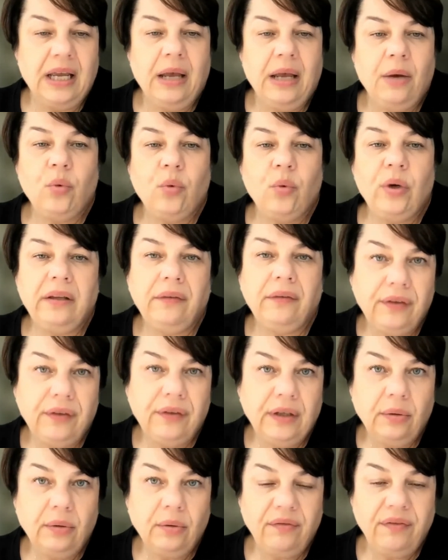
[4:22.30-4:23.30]
with a
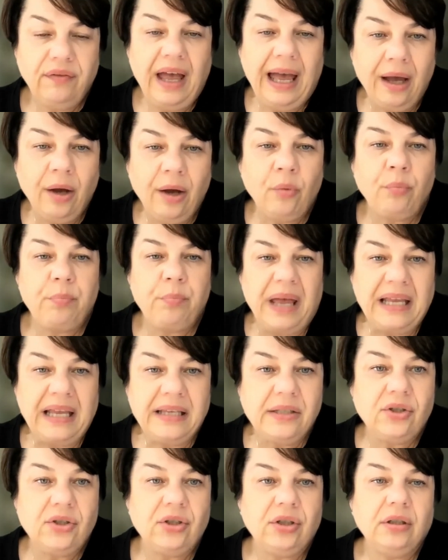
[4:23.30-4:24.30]
view of how
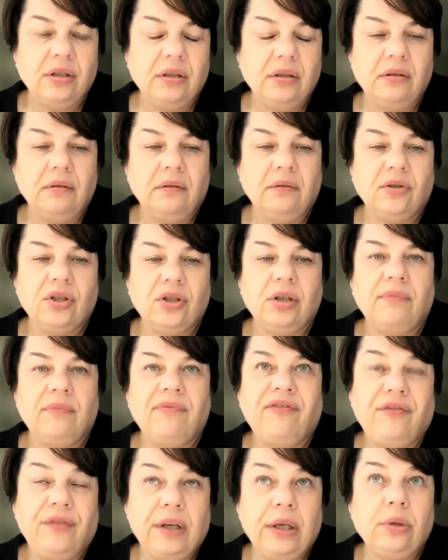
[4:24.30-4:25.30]
best to
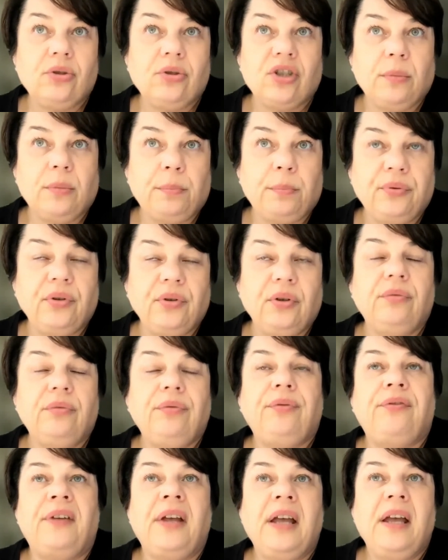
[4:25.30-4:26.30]

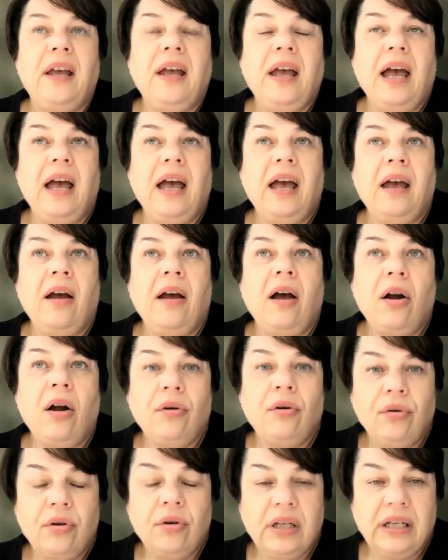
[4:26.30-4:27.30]
future-proof
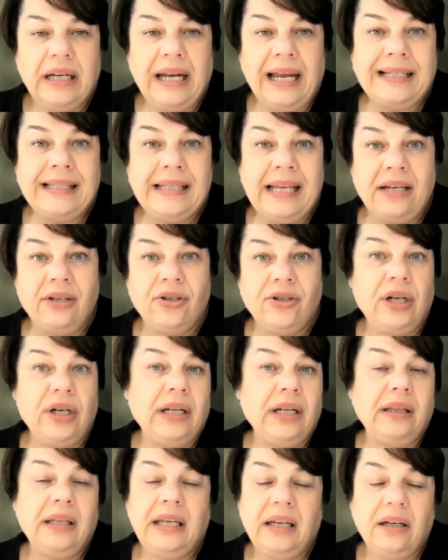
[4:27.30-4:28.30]
our organization
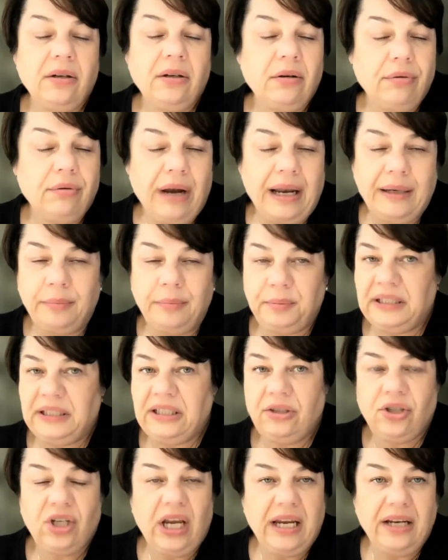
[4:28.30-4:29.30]
in the
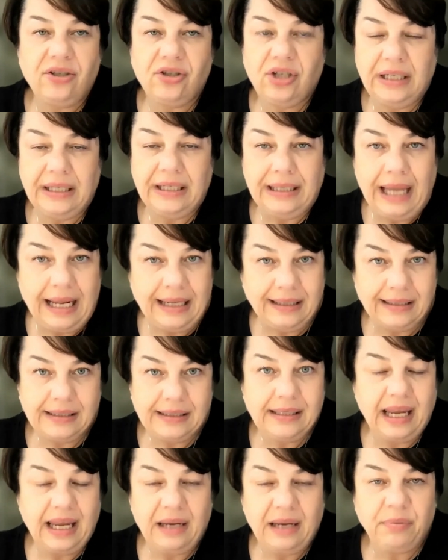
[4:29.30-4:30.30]
incredibly changing
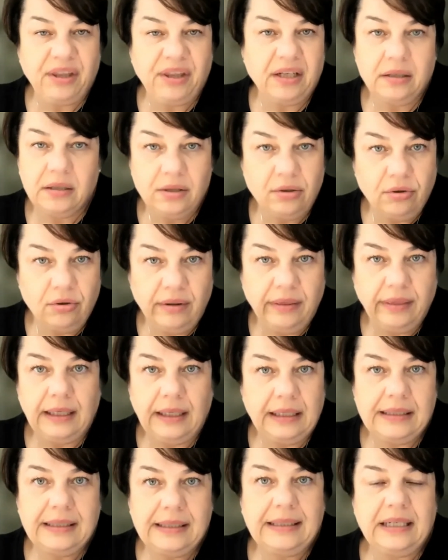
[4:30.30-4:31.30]
landscape that is all
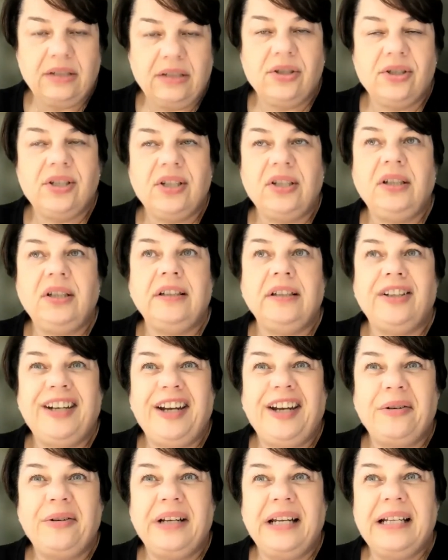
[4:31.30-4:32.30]
things digital. You
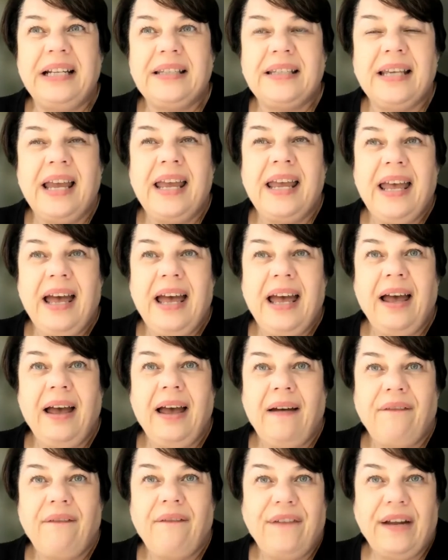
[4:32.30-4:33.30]
know, it's
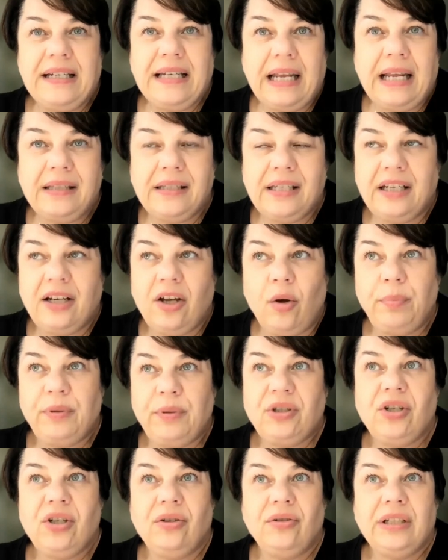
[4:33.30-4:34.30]
a fantastic
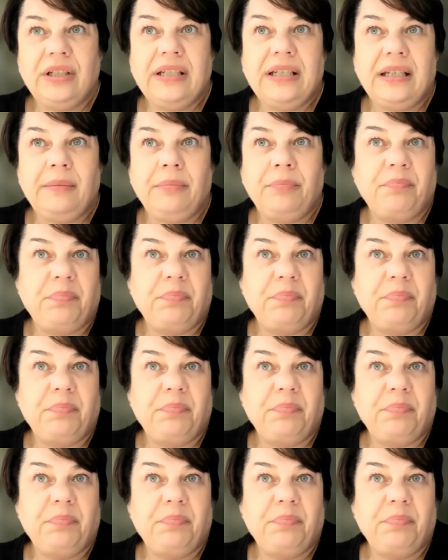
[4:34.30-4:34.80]
opportunity